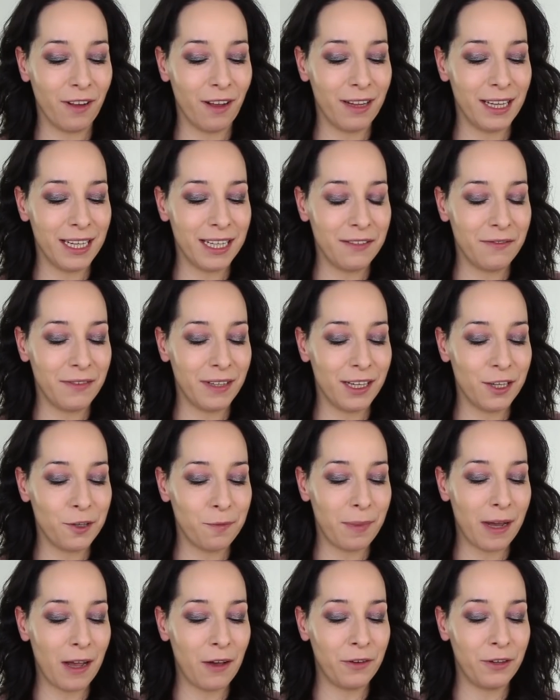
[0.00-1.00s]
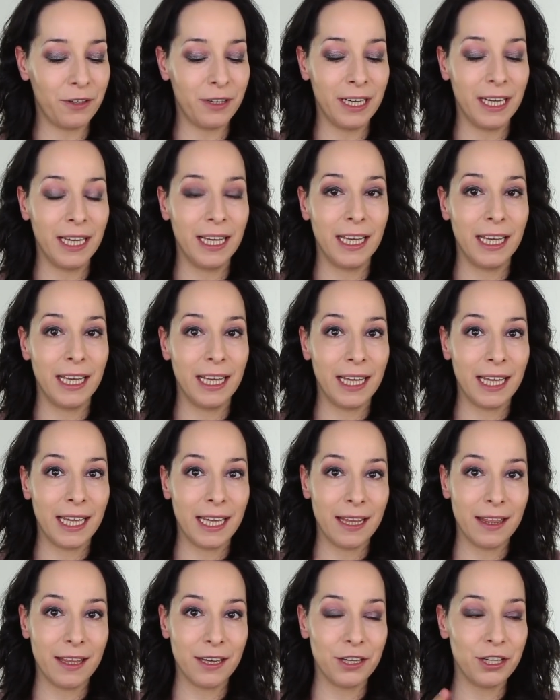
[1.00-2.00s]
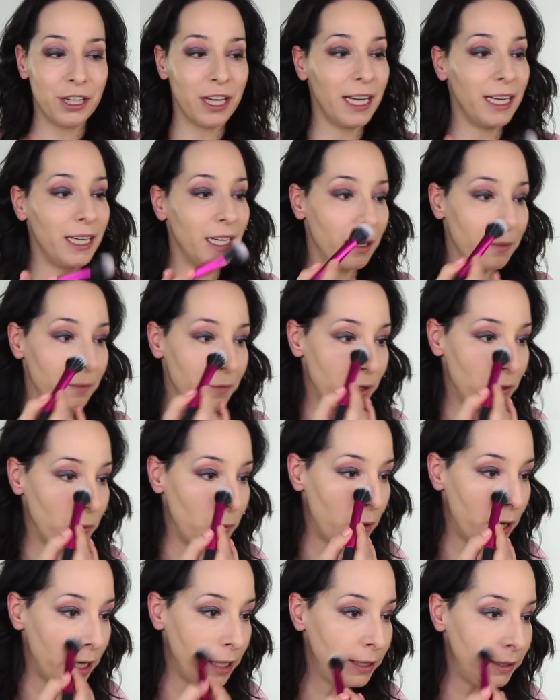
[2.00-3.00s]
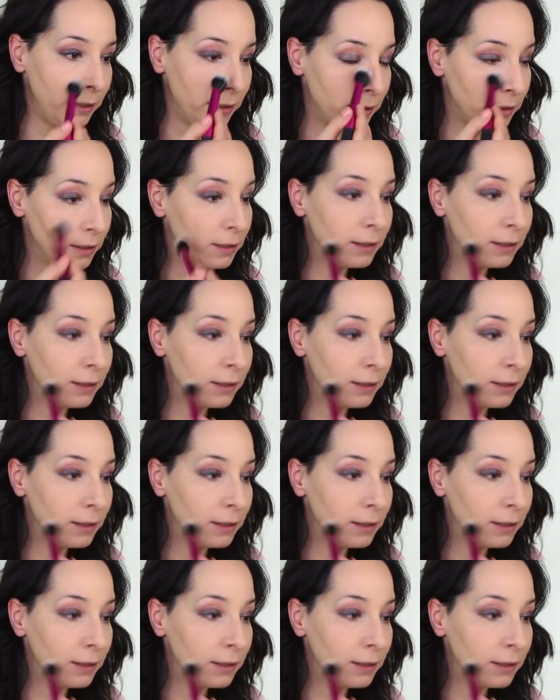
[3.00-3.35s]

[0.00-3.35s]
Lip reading: Flawless Finish Powder in the shade number 1.